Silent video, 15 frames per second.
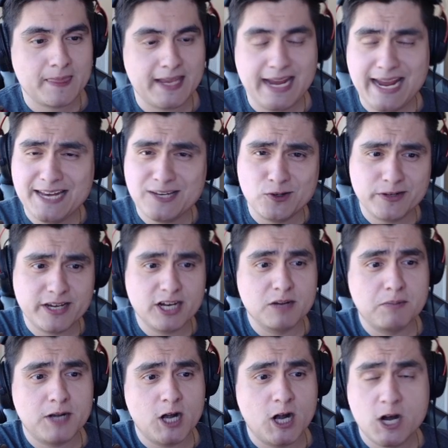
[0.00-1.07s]
and don't care
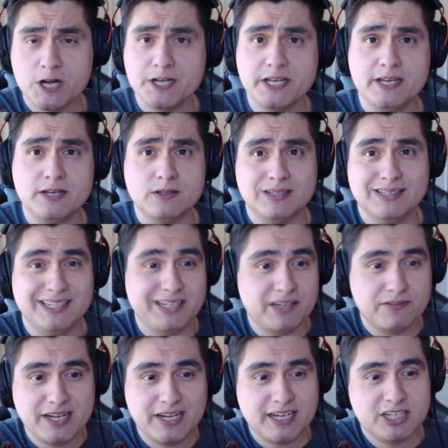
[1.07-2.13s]
about Arden, like if
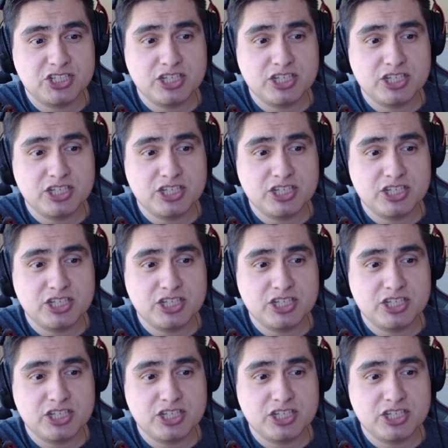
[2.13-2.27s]
you're not going to